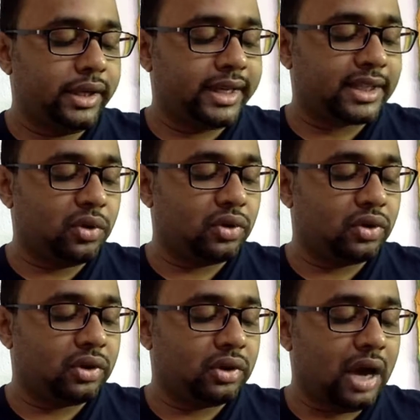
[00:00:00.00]

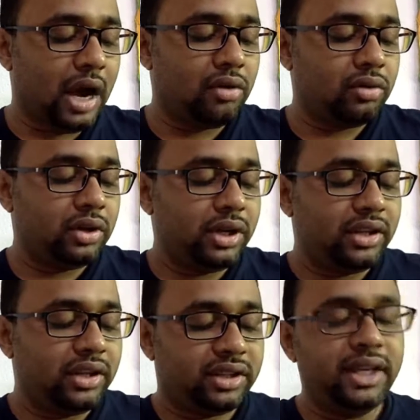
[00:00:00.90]
explore how
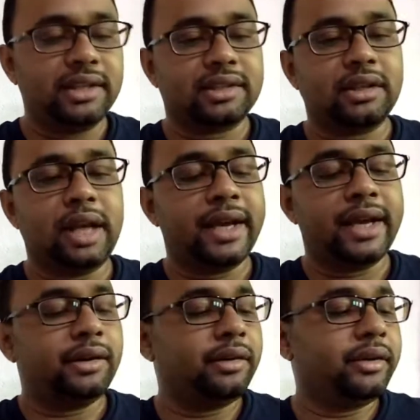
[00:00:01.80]
things
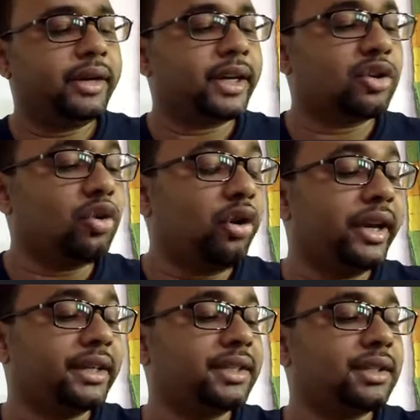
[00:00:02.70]
like
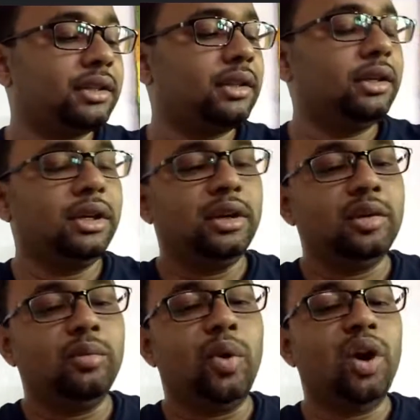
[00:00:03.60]

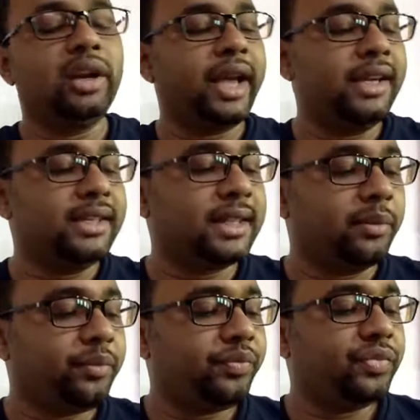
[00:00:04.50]
tectonics,
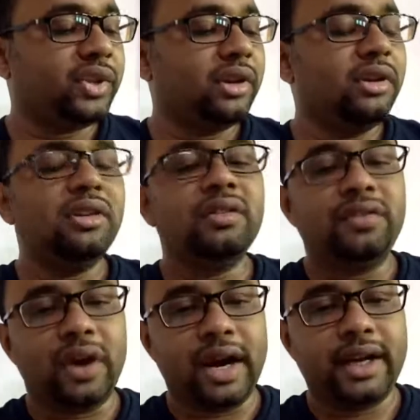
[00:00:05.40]
volcanism,
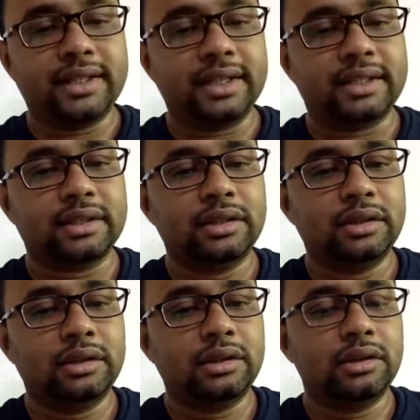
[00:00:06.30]
viruses,
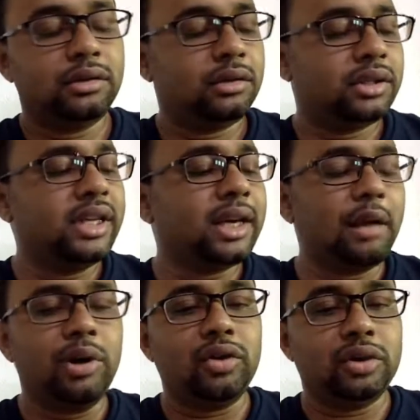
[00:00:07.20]

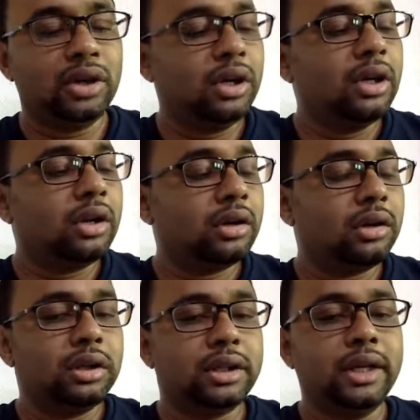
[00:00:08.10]
think about
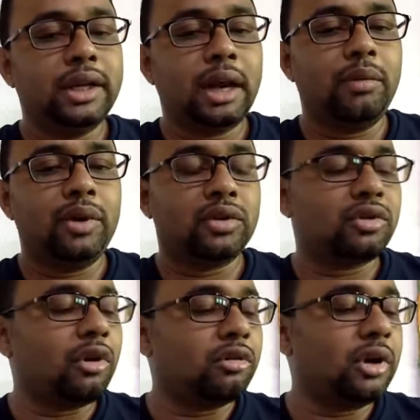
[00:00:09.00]
think
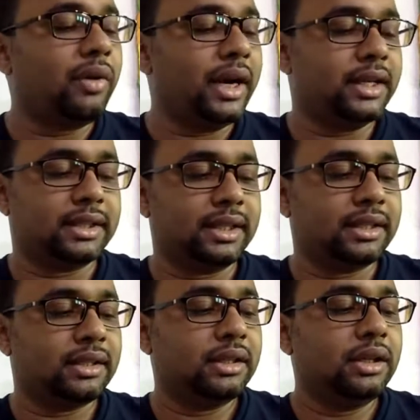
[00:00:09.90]
about
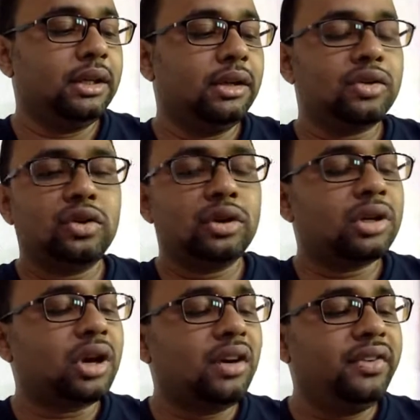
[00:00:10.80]
coronaviruses.
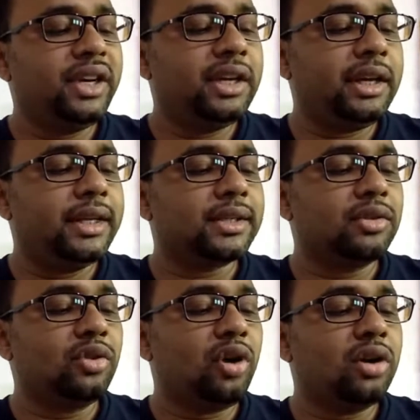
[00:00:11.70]
So COVID
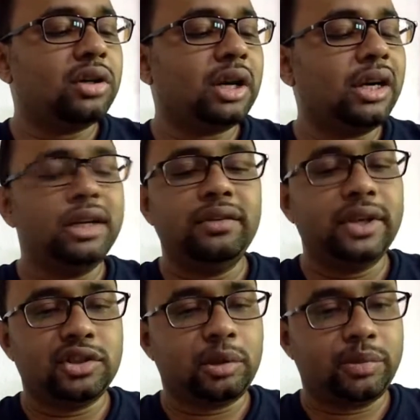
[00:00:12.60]
is not a
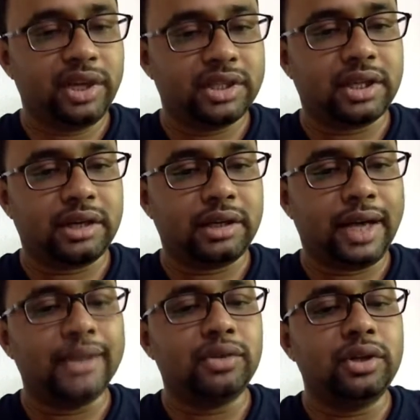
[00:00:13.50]
revenge of nature,
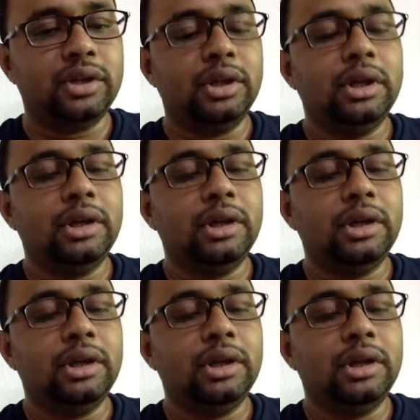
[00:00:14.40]
as we